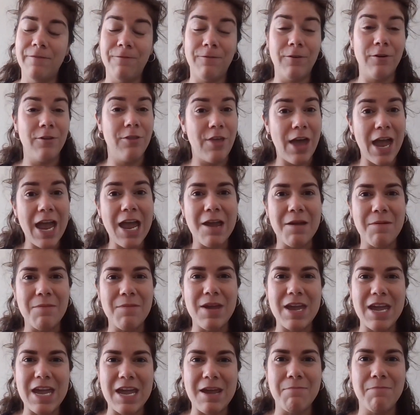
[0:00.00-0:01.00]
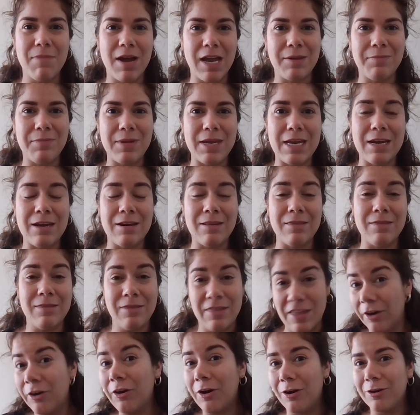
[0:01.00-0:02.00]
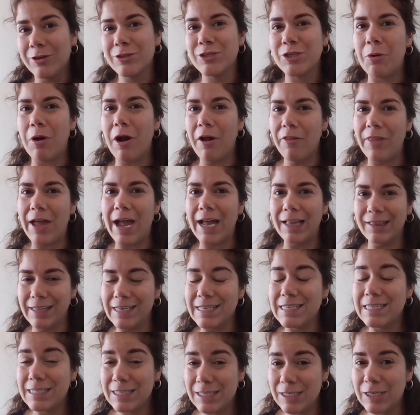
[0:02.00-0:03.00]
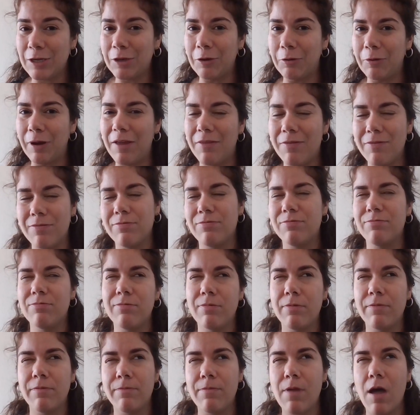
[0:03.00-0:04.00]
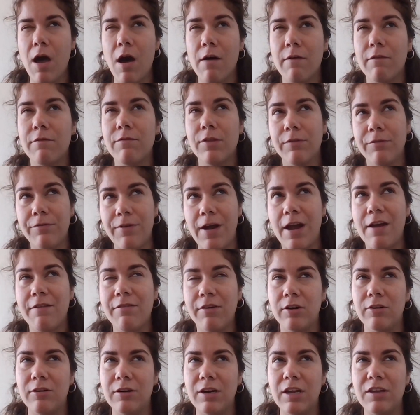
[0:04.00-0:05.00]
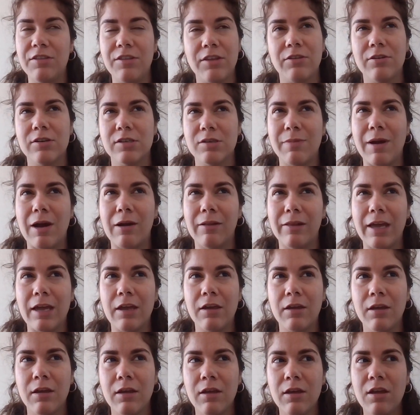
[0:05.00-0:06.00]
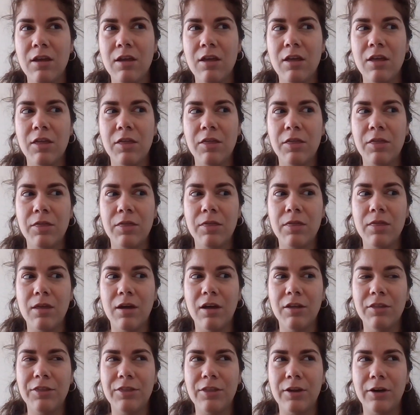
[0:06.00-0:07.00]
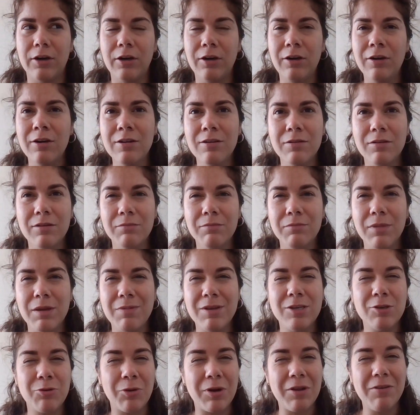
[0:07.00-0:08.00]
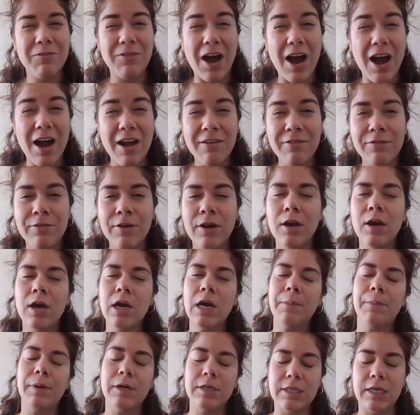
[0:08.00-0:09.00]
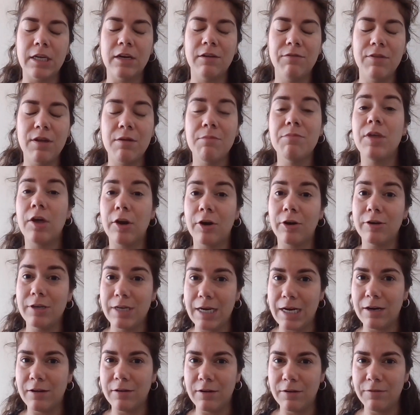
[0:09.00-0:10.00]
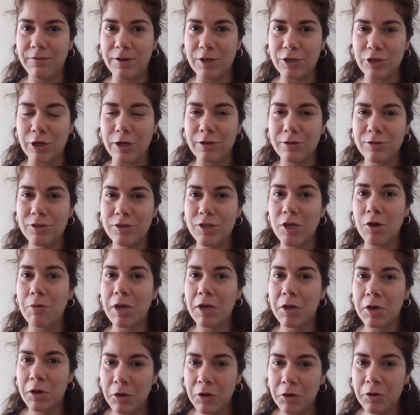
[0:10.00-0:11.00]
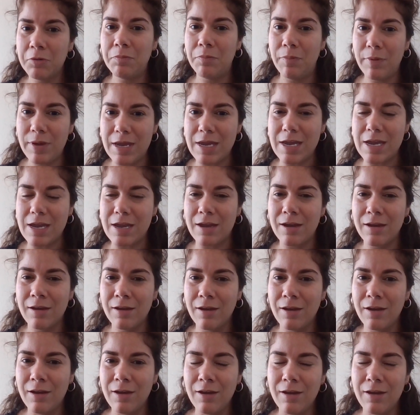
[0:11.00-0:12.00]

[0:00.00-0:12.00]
for them, it might mean they're also on that list too. And of the 500, I think there's about like a third, maybe 25% of them that are data deficient. So it could be